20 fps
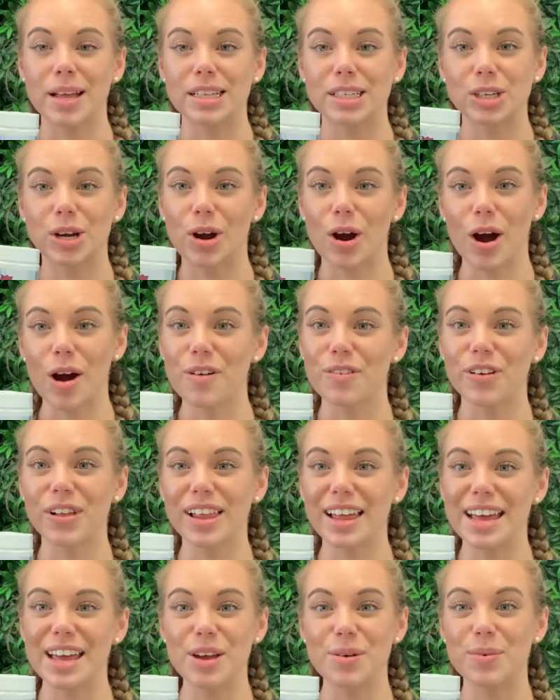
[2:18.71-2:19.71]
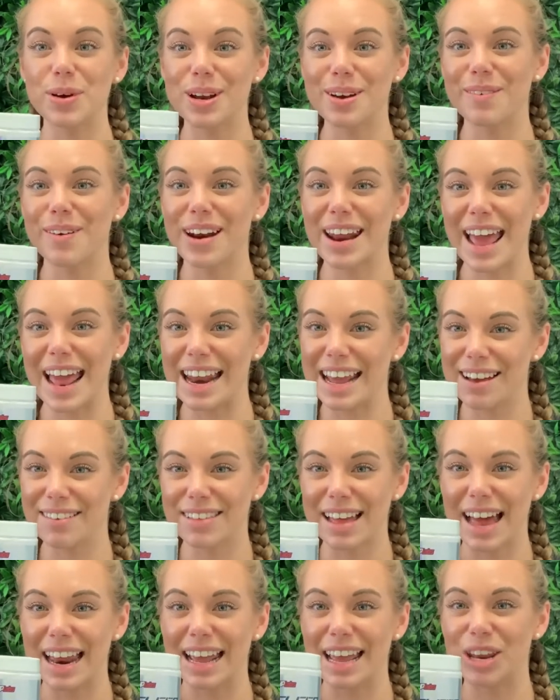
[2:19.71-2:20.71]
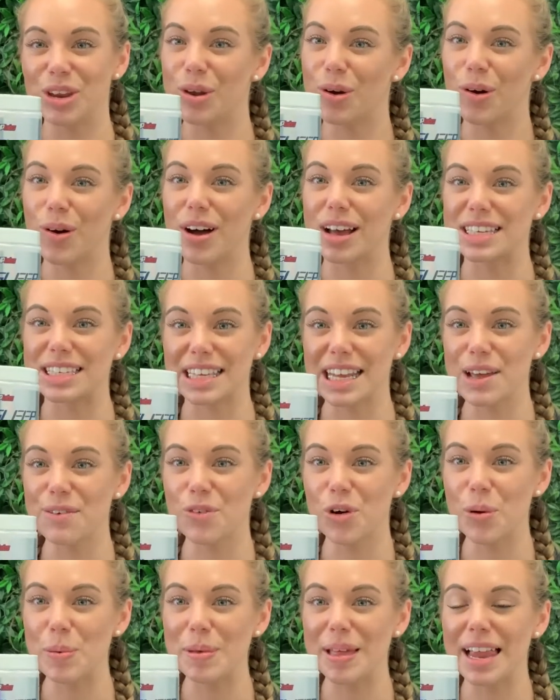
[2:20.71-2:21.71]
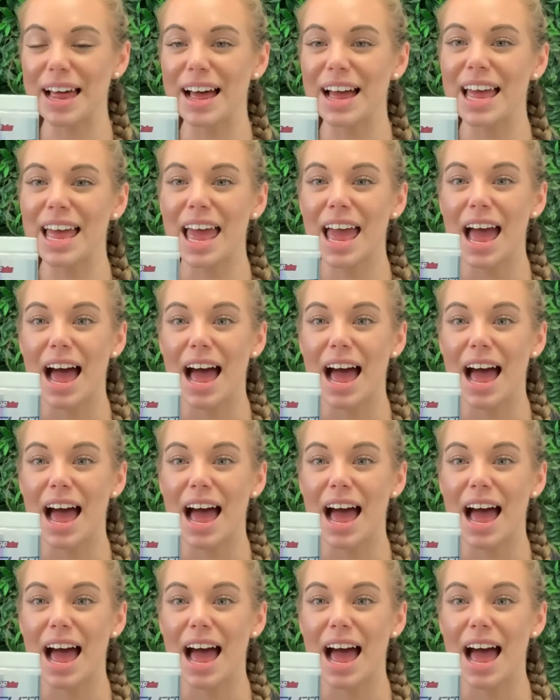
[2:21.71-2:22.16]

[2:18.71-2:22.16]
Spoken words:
So hopefully you wouldn't want any of that in your sleep formula.